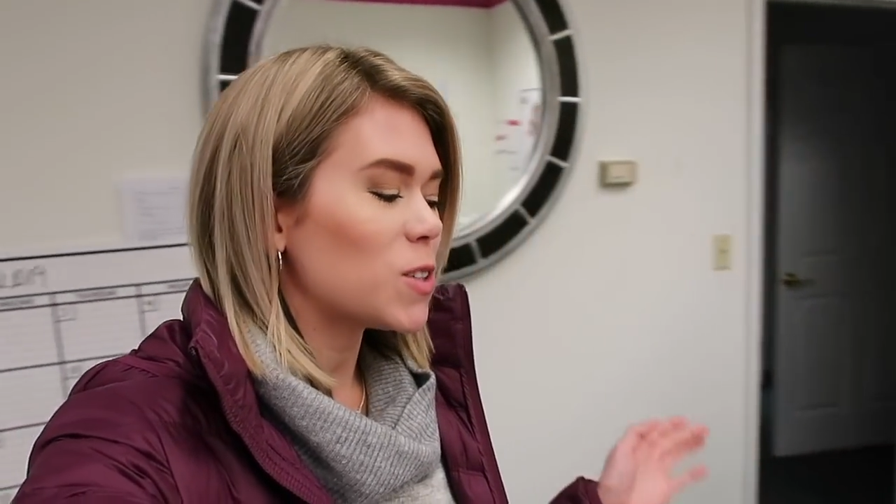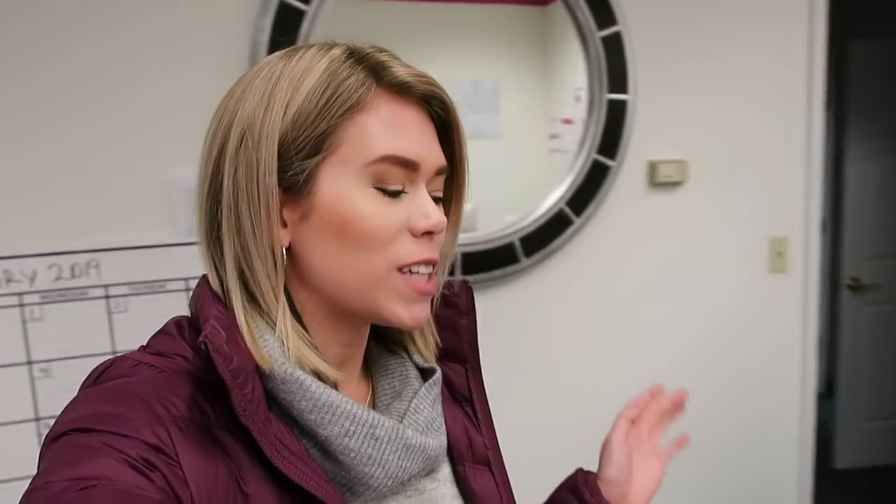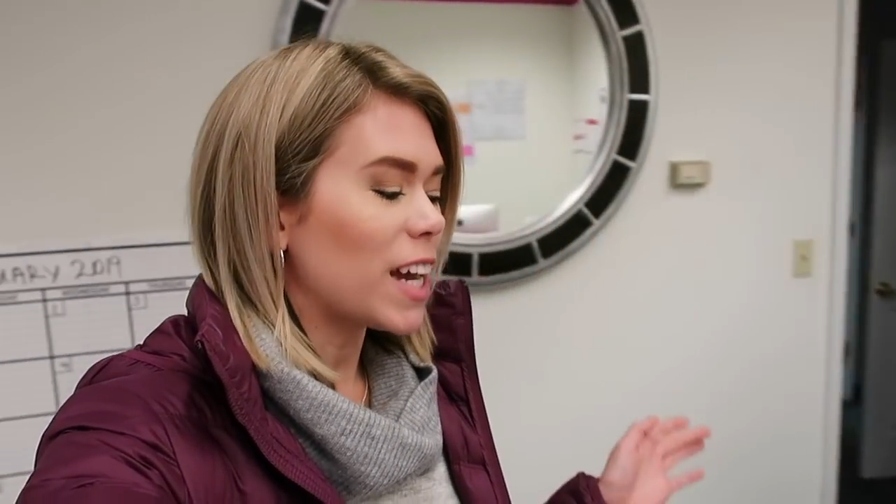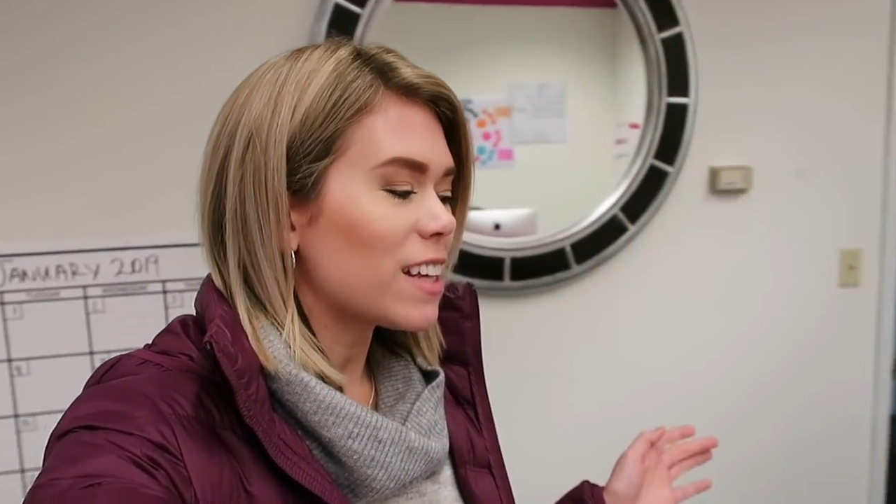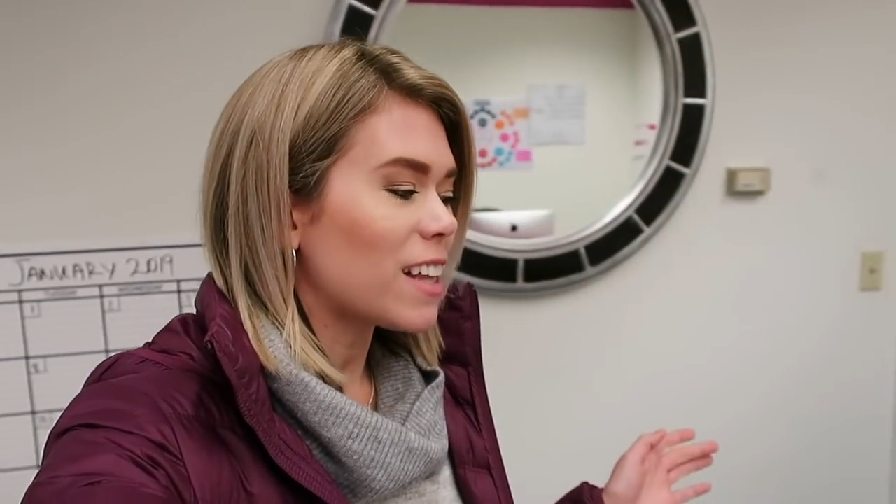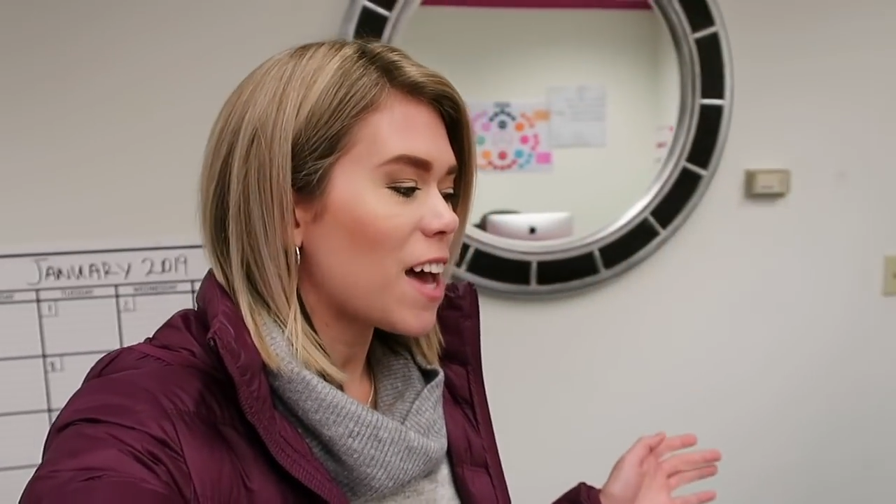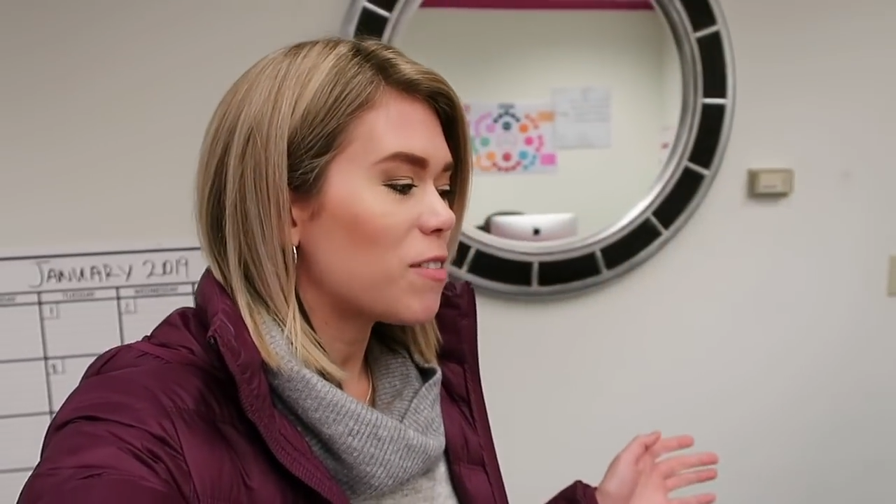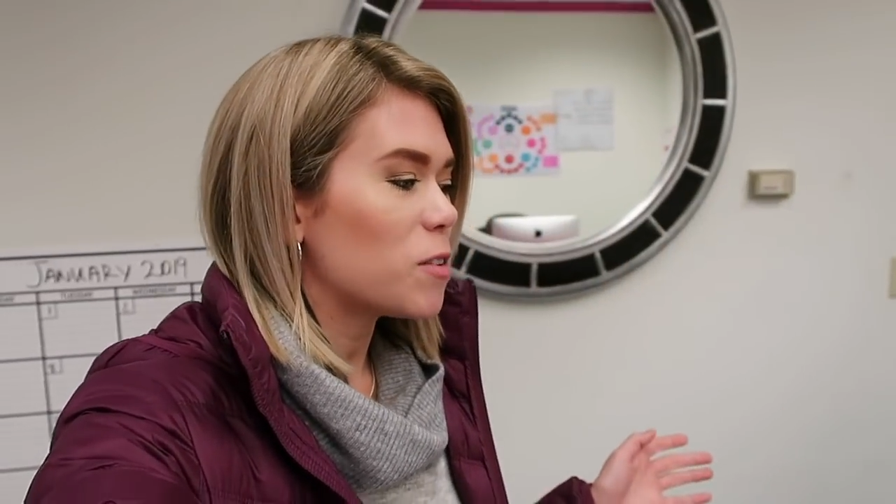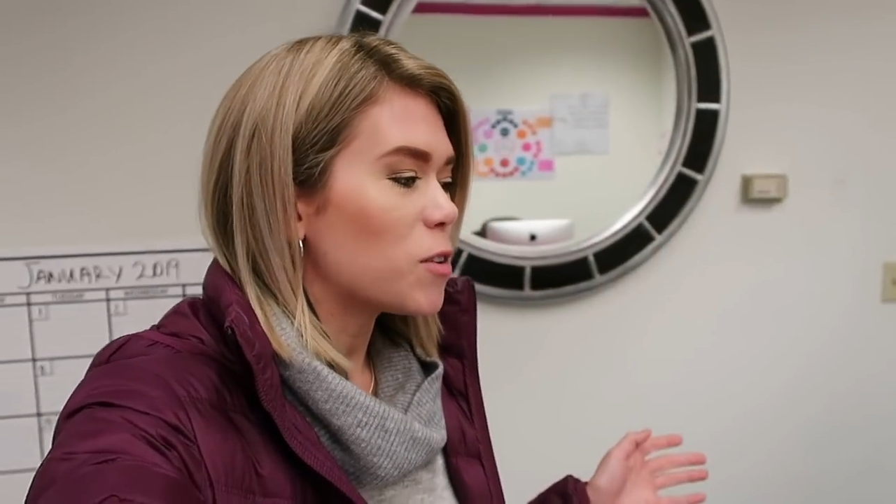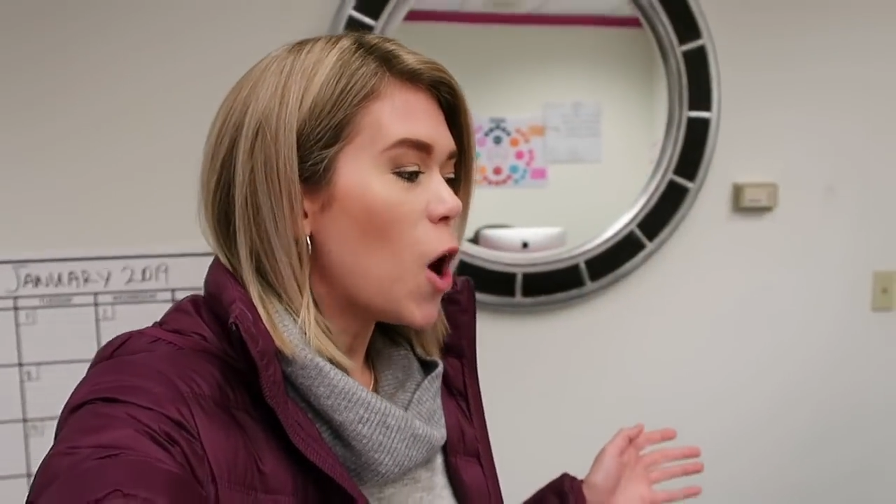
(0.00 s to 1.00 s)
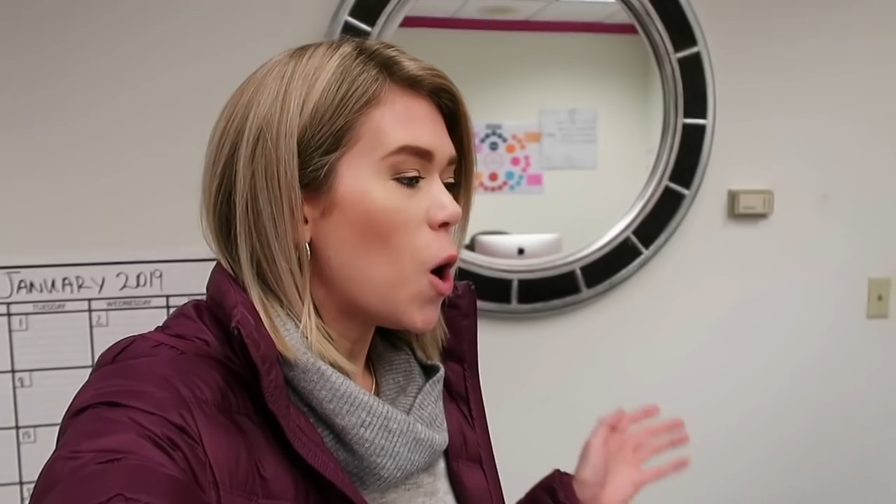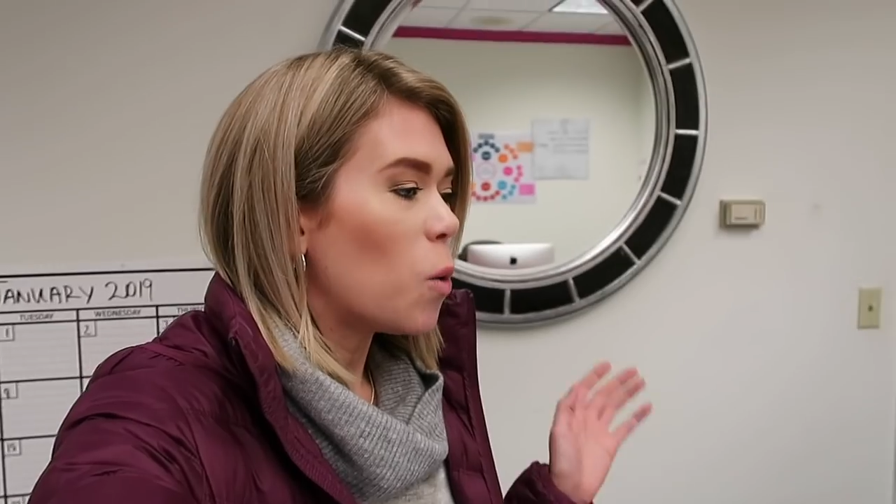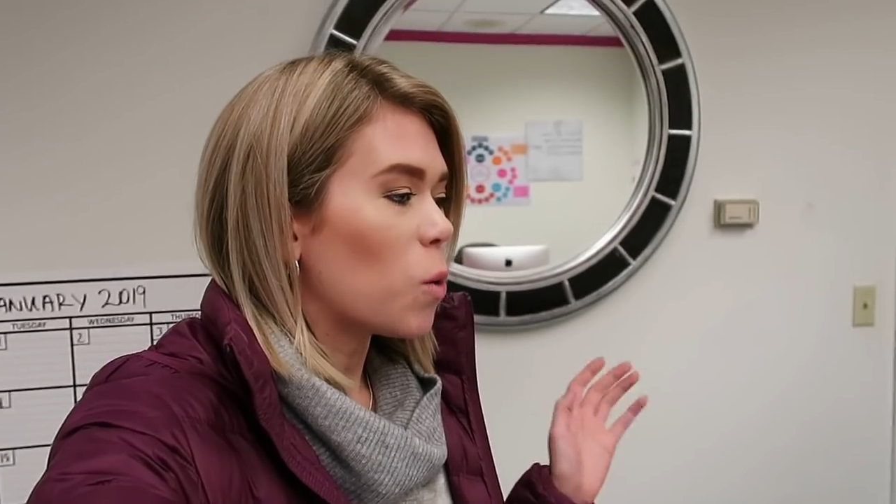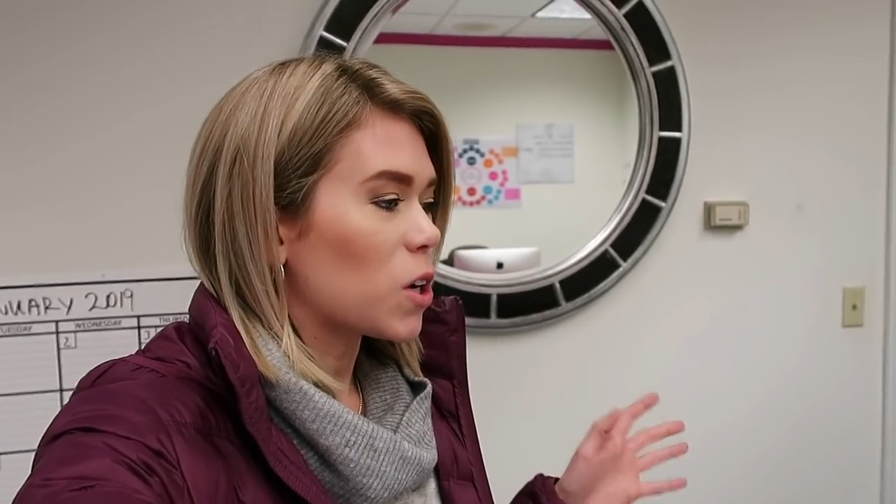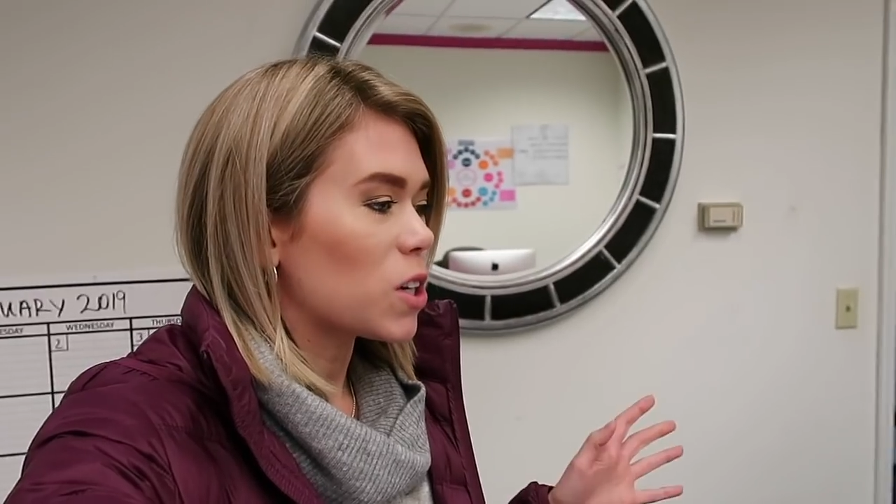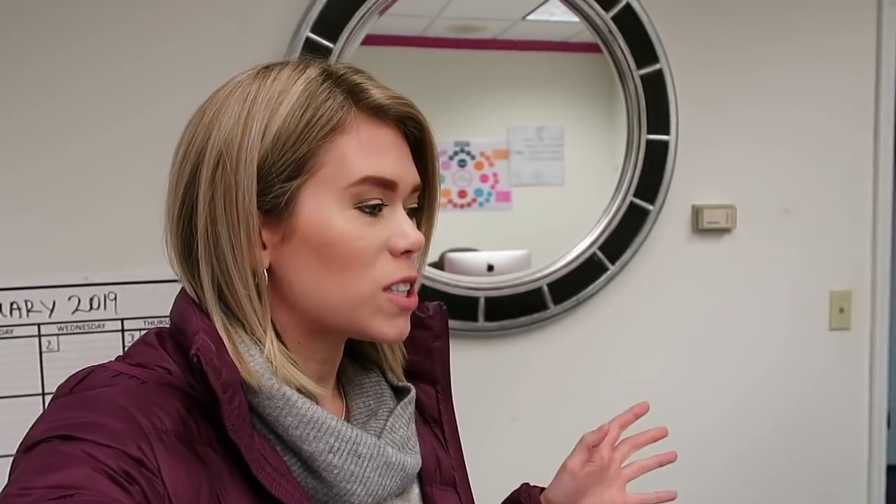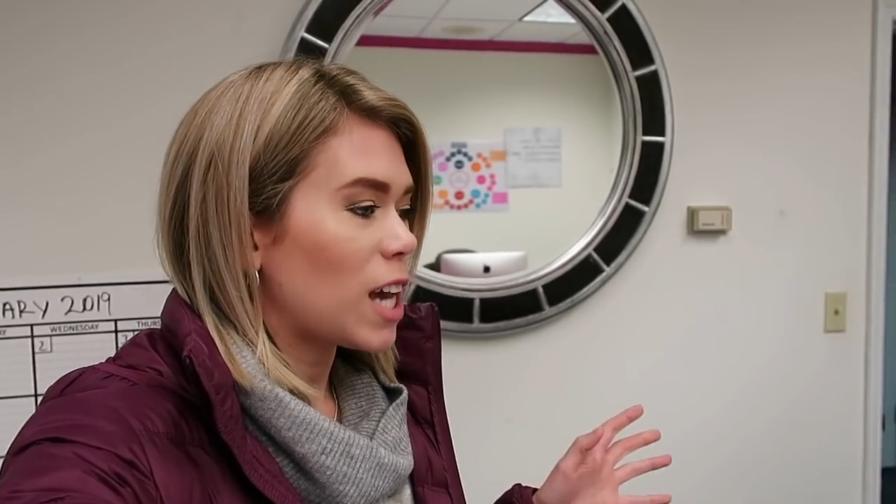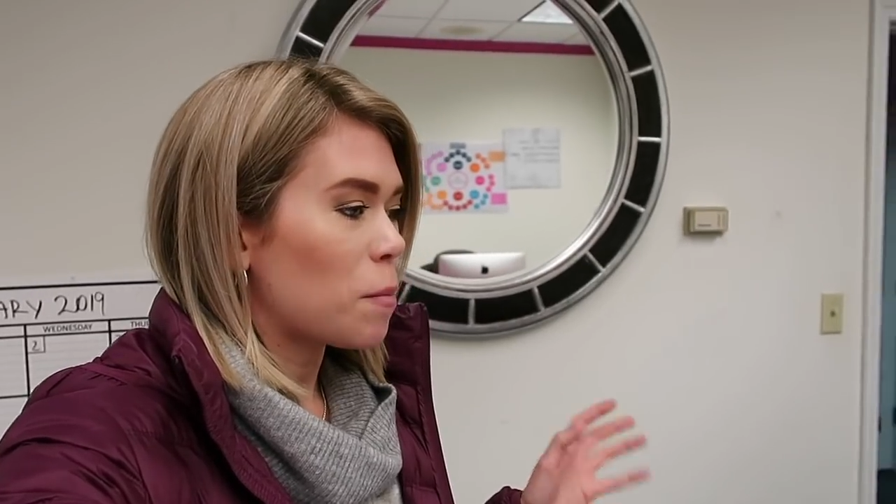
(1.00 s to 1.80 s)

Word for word: so day in the life of workers